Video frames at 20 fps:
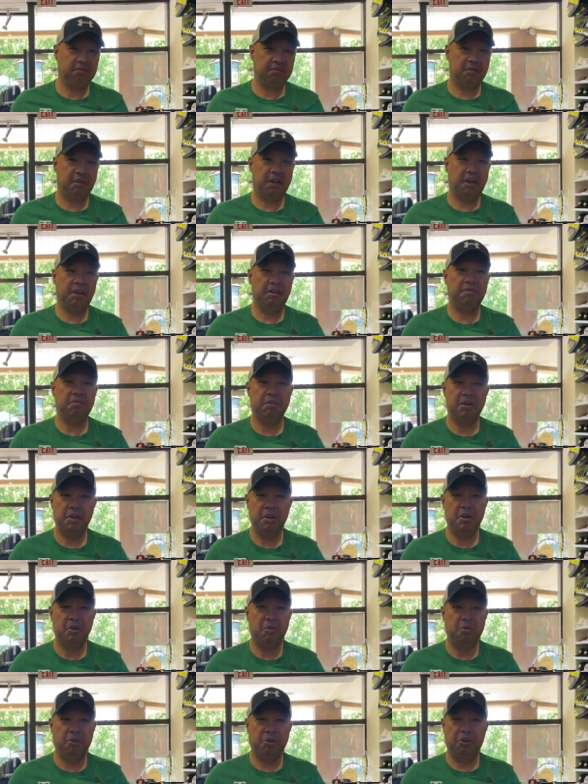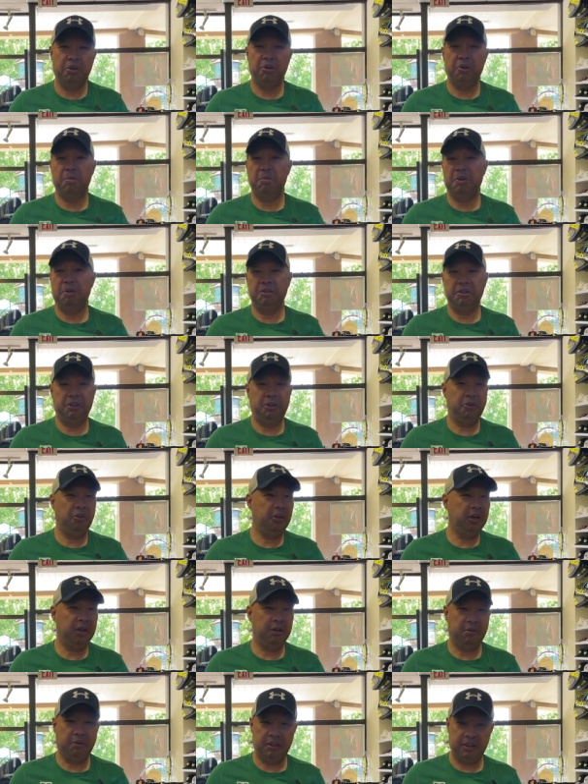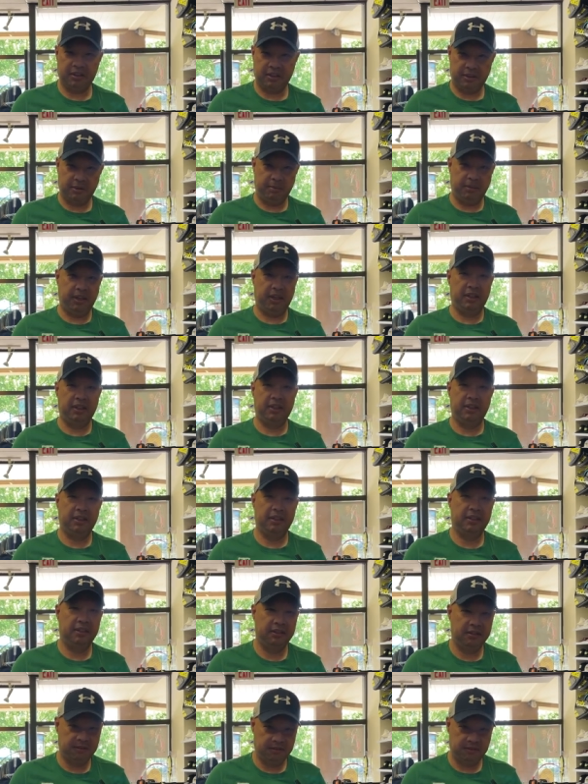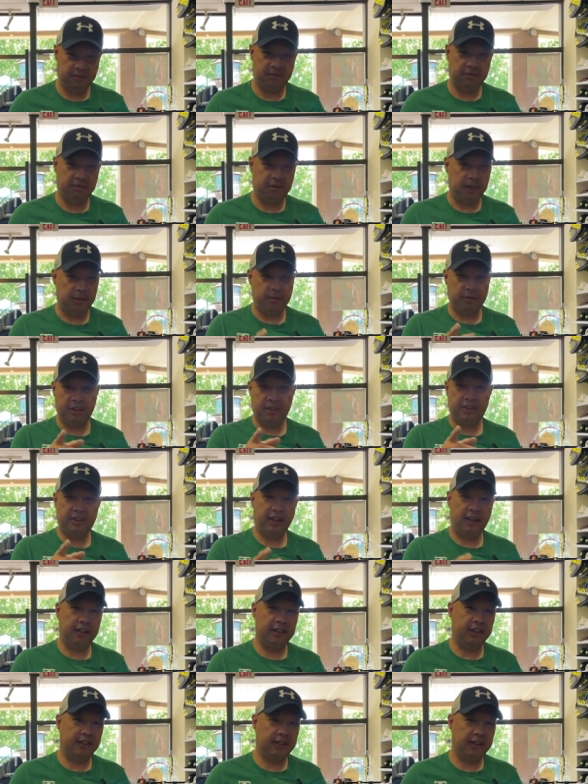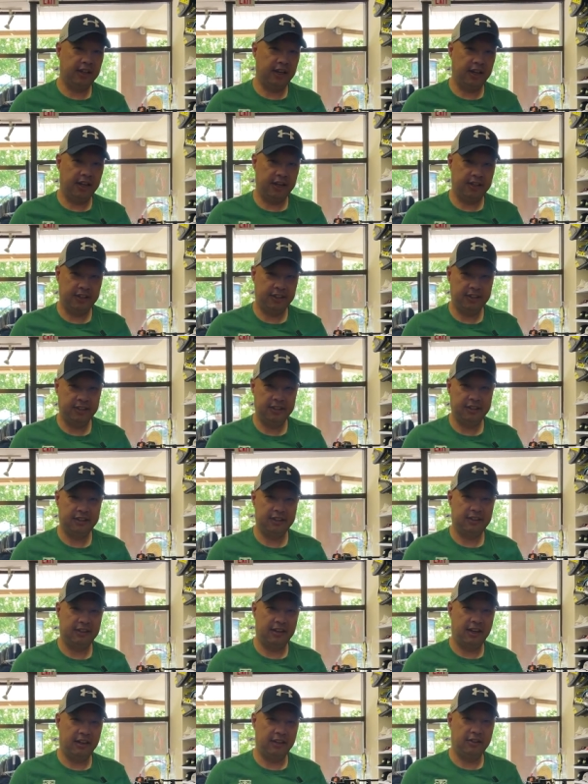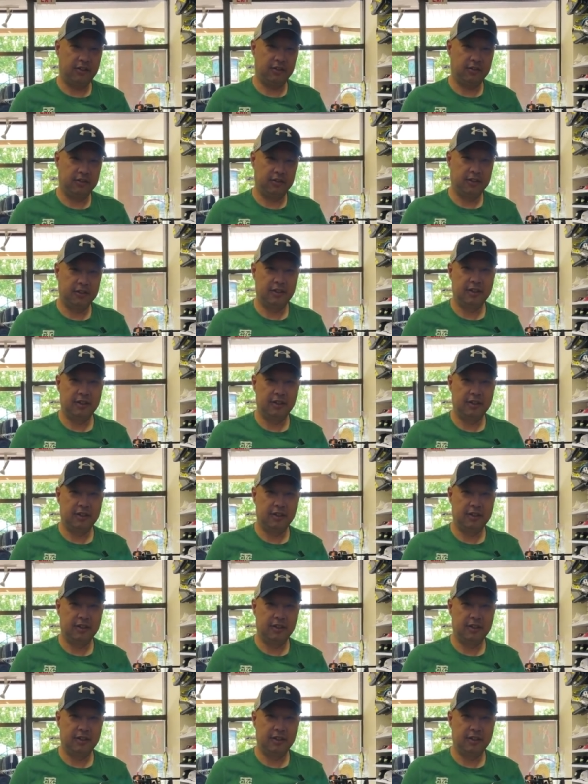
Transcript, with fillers: right? What are the most annoying ones to me? Well, I'm gonna tell you today. Stay tuned.